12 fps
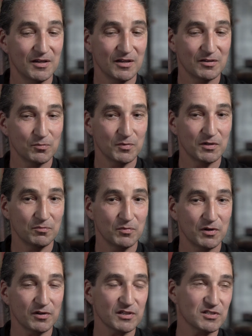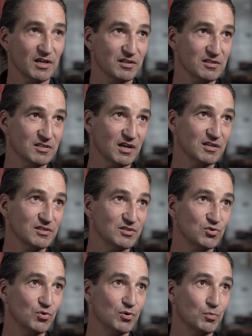And we're not exactly
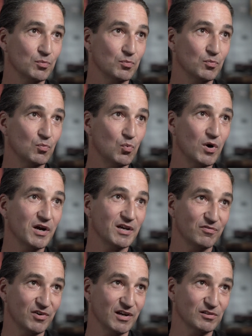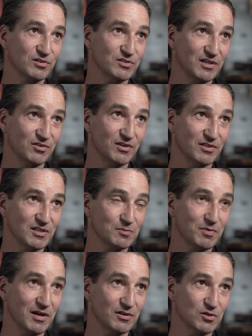sure why fractals generate these
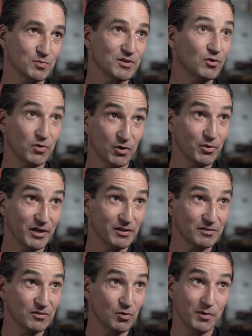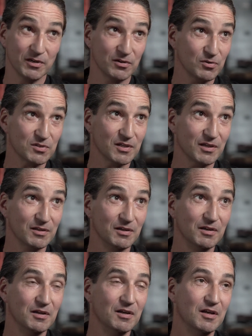patterns. We don't know that. Nobody knows that.
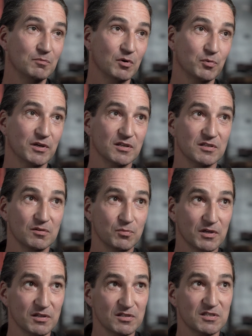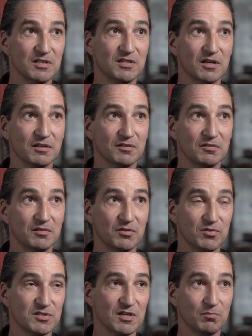But we can see that they
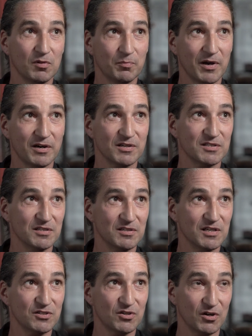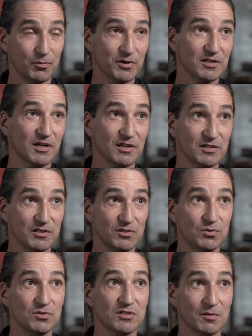resemble patterns in nature, and we can actually
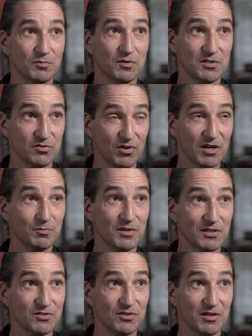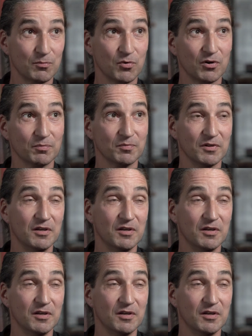use them to describe nature in a more,